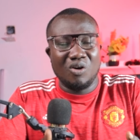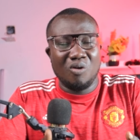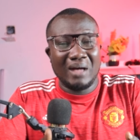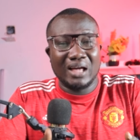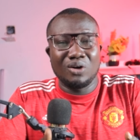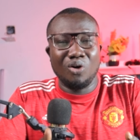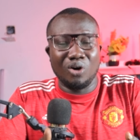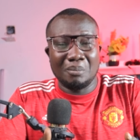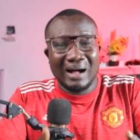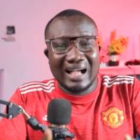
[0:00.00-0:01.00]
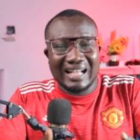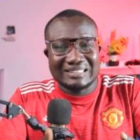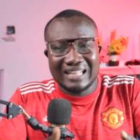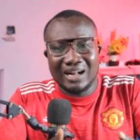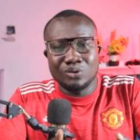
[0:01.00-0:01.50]
oh my God, Marc
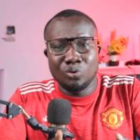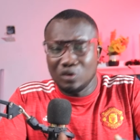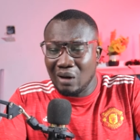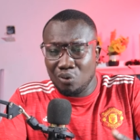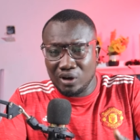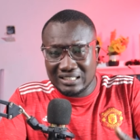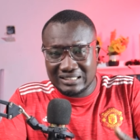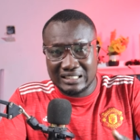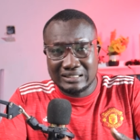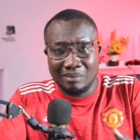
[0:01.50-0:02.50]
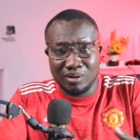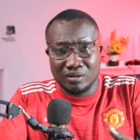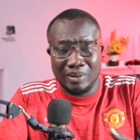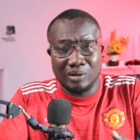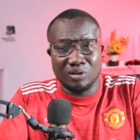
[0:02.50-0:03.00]
Casadó, look at what he did in the middle of the park.